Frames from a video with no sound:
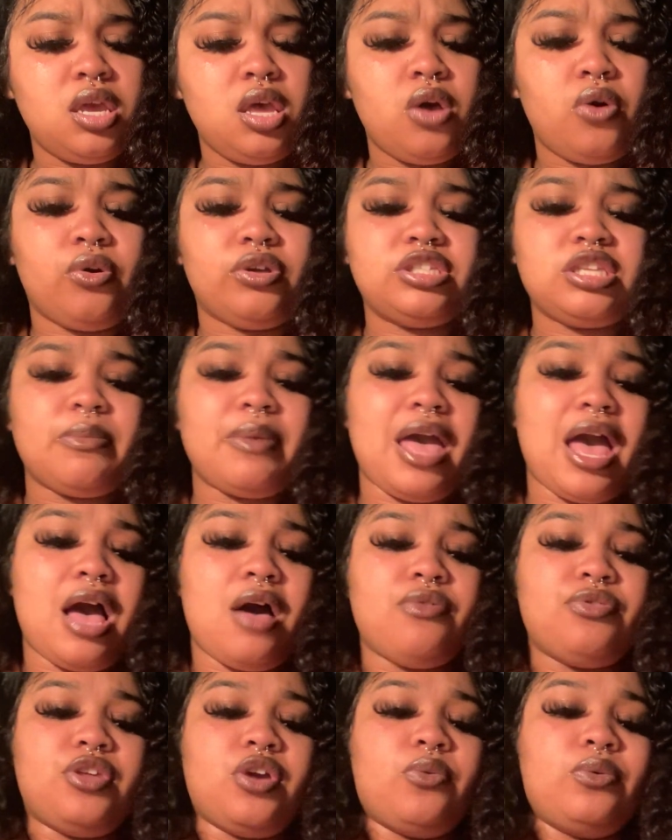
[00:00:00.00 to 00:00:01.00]
Or somehow
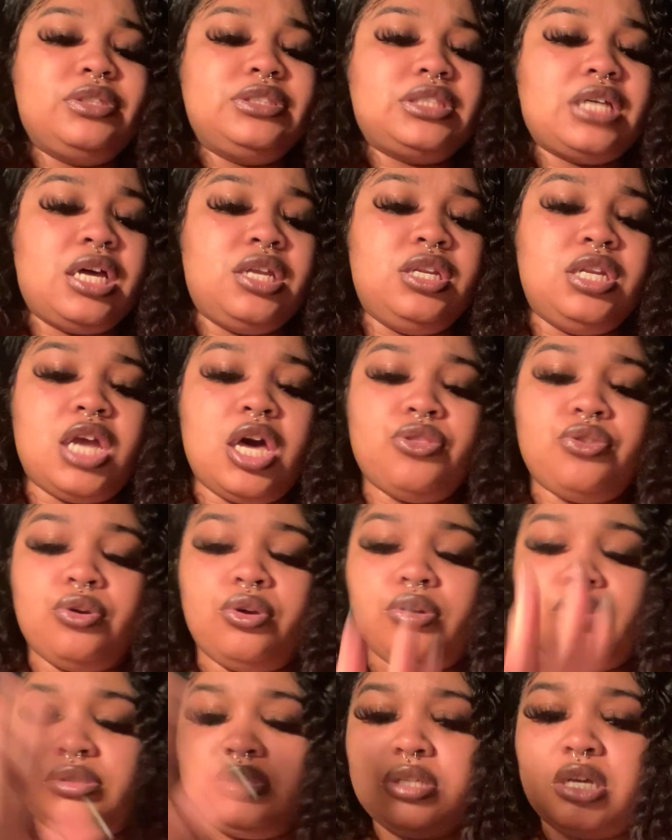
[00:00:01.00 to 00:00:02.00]
there was
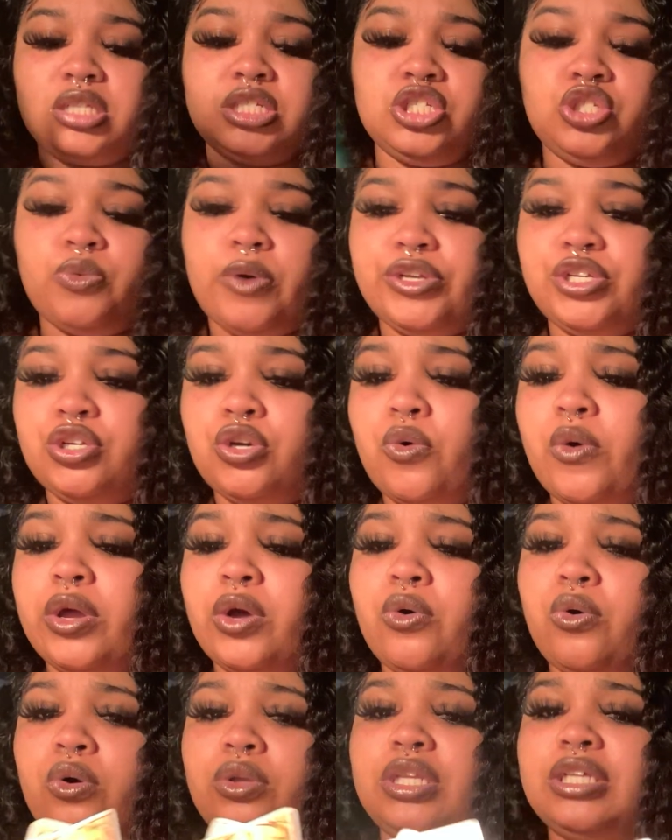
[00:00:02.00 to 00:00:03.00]
another a situation going
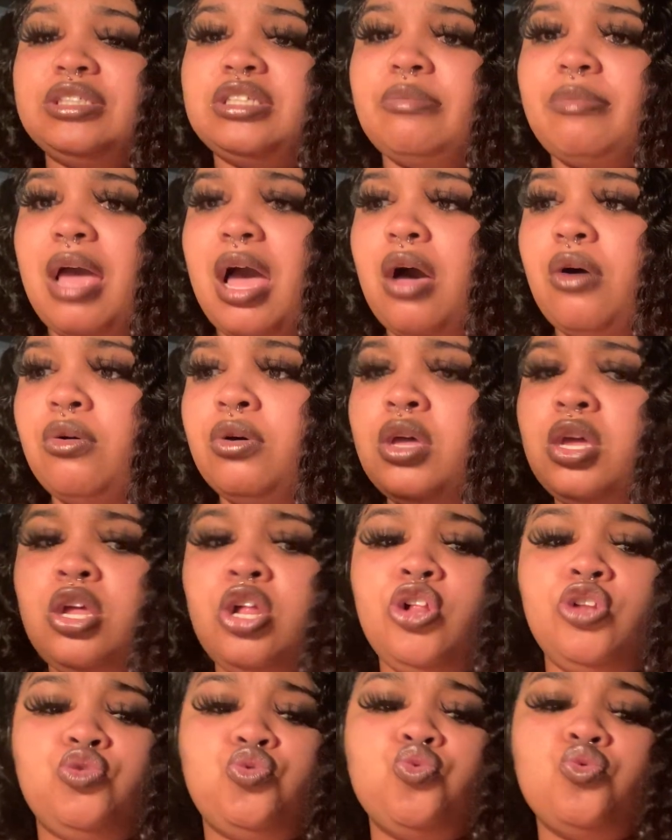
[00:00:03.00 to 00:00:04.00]
on that somehow
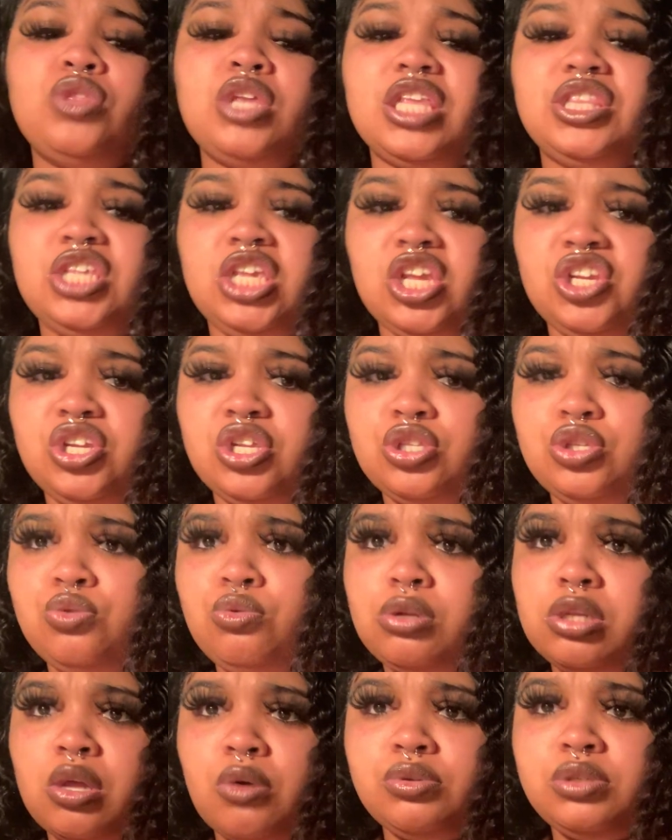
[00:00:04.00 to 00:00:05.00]
drew the attention too
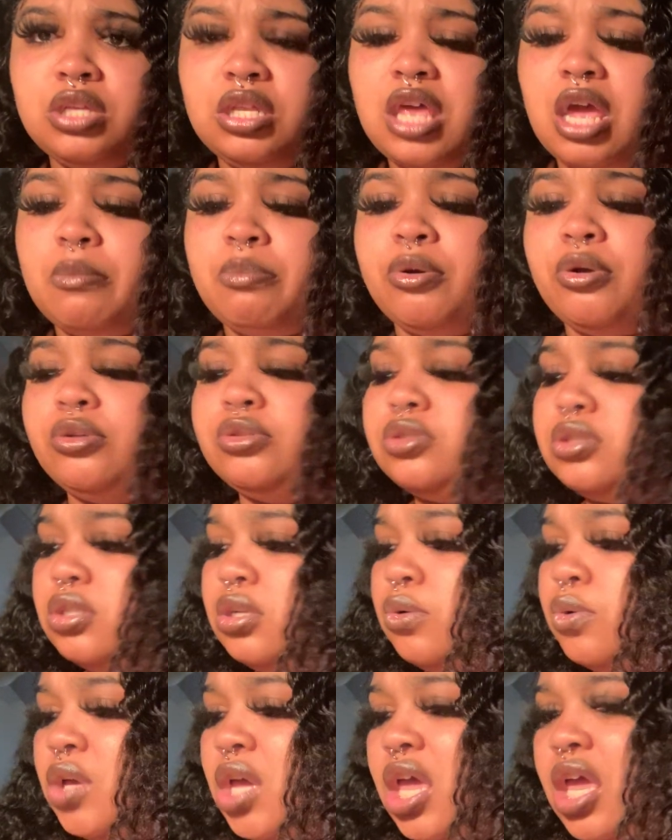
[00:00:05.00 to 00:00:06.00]
close to that person,
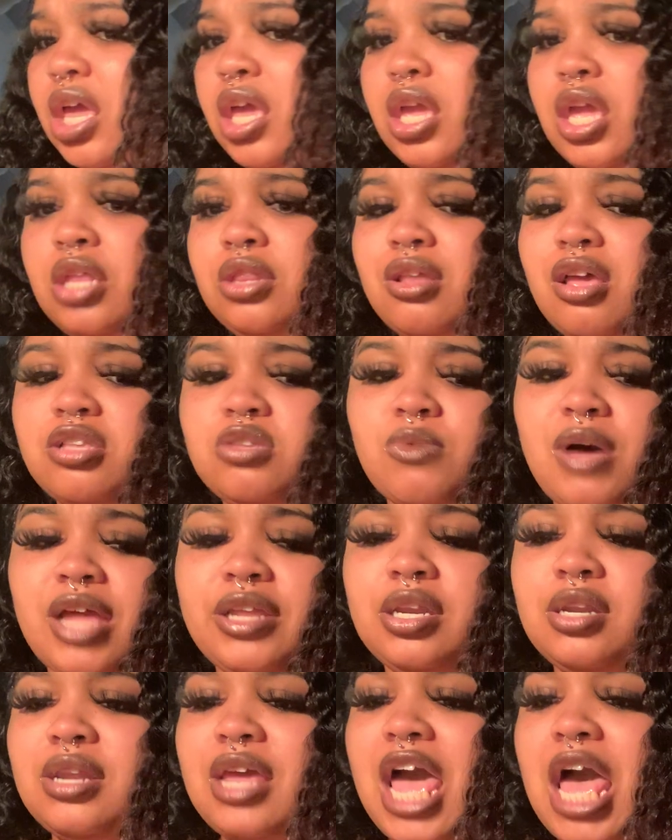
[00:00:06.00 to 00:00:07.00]
okay? And that's why it
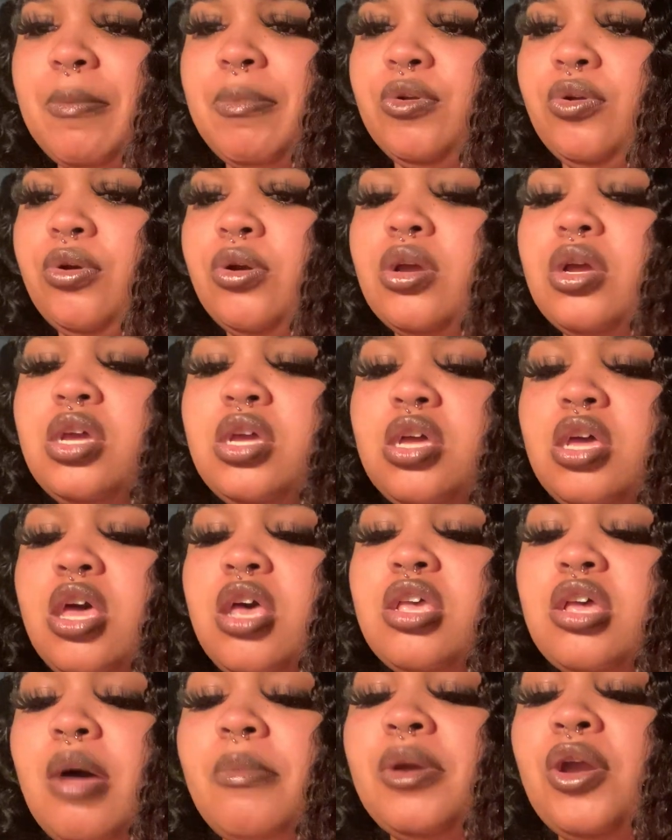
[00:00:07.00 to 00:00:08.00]
didn't happen. Or
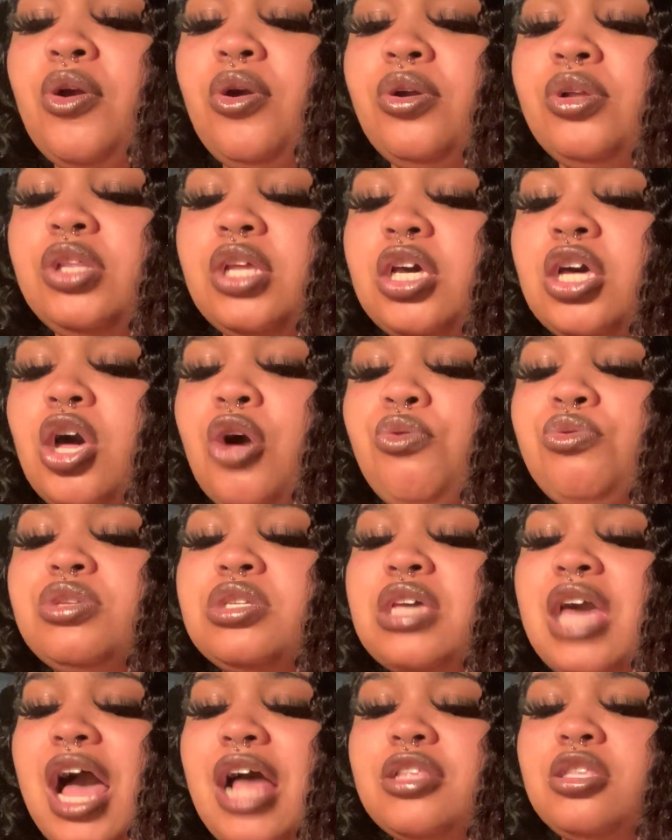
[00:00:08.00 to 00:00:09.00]
I'm hearing the
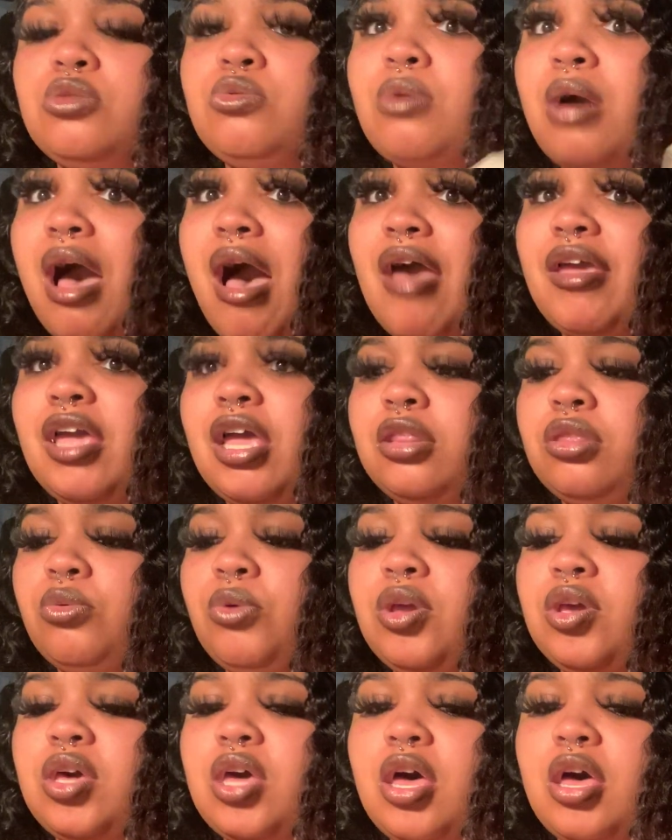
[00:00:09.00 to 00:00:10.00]
coast got too hot. Yeah,
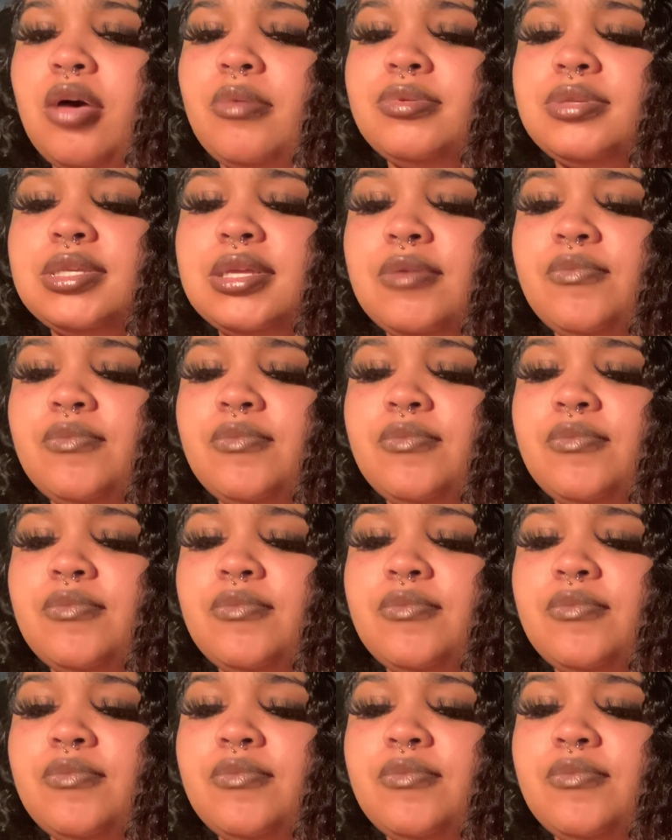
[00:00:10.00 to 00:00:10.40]
three cups.